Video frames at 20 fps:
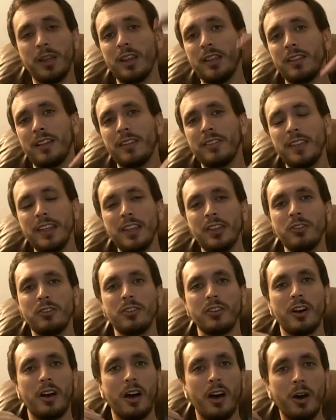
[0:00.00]
because I think you
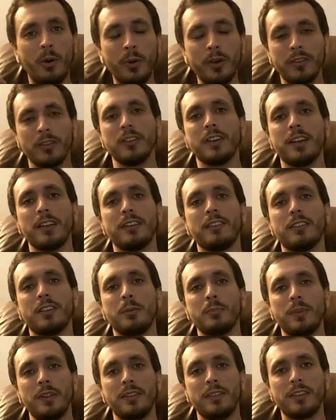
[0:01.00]
should always look at
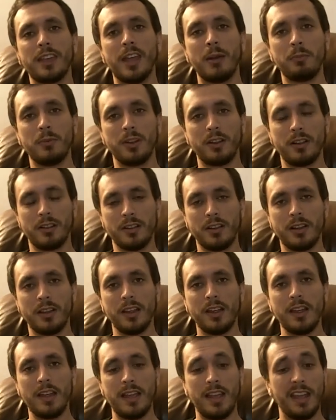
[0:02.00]
something skeptically
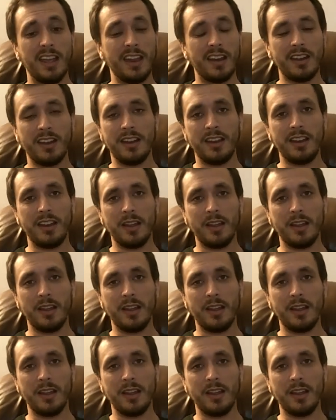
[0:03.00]
and